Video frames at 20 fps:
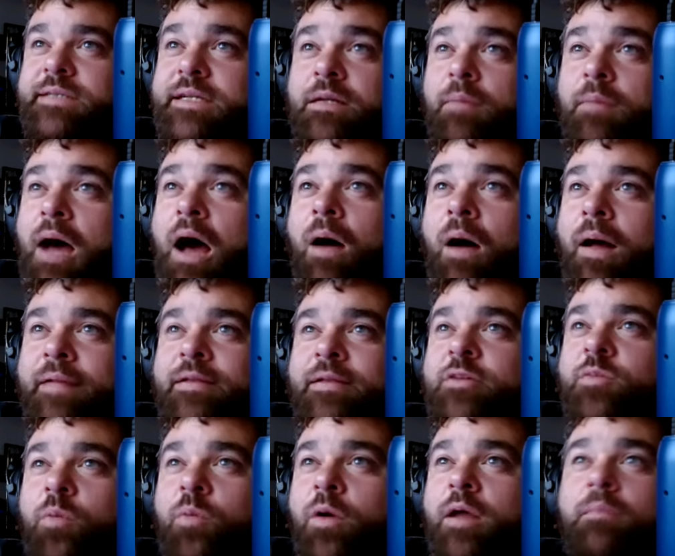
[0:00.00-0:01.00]
in them all at
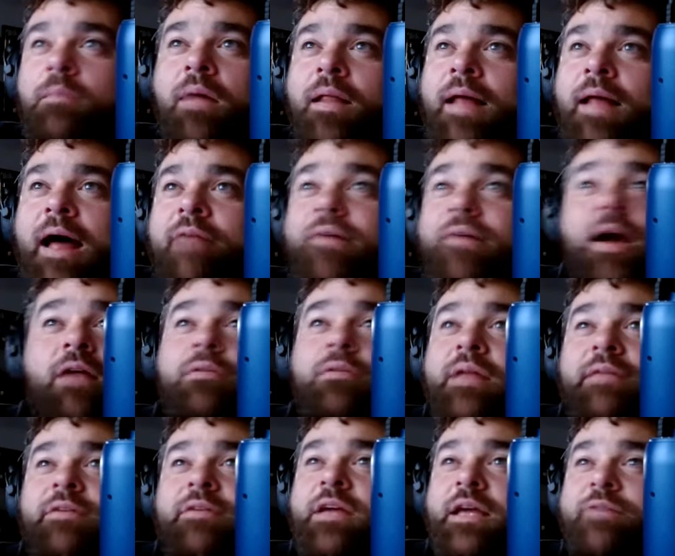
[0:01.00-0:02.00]
this point in my life. I don't
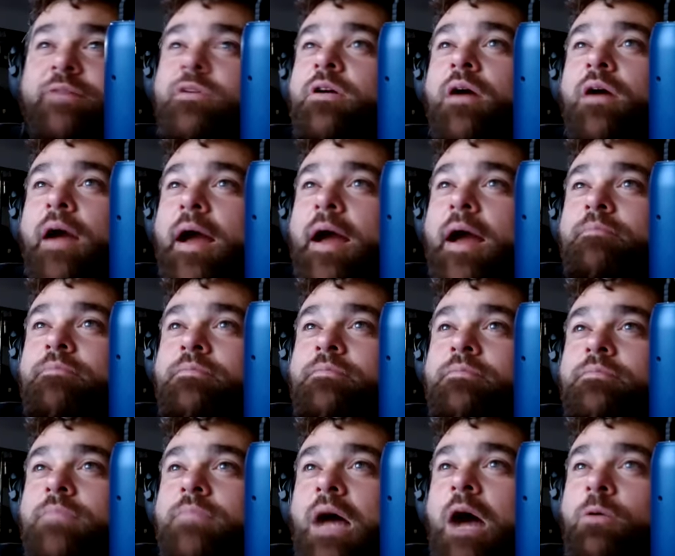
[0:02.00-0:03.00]
even give a crap.
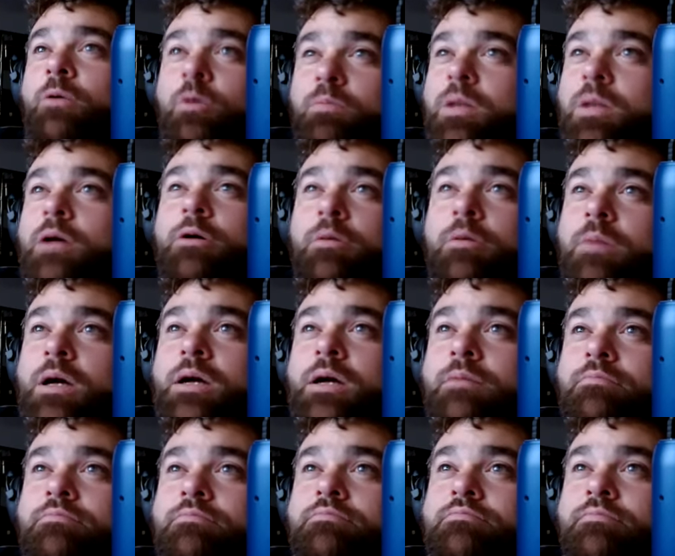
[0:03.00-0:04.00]
I will blow them up.
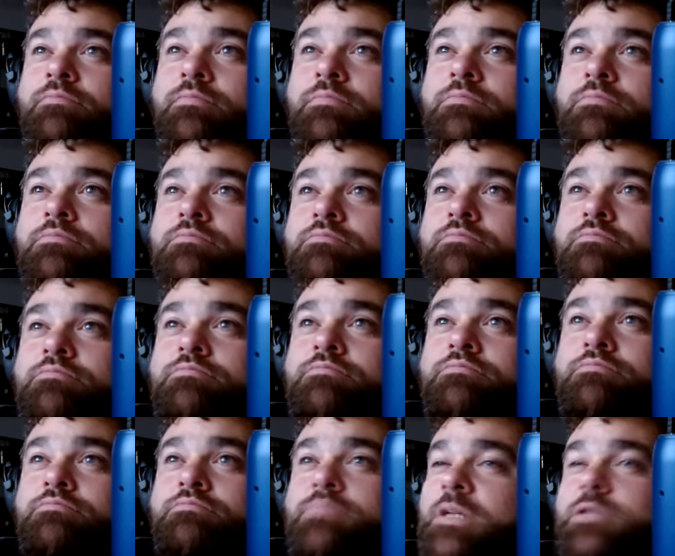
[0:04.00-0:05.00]

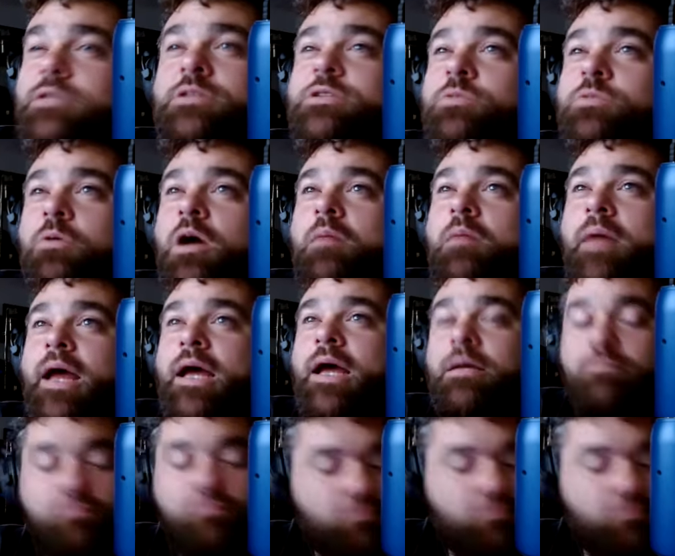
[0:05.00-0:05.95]
That's just where I'm at.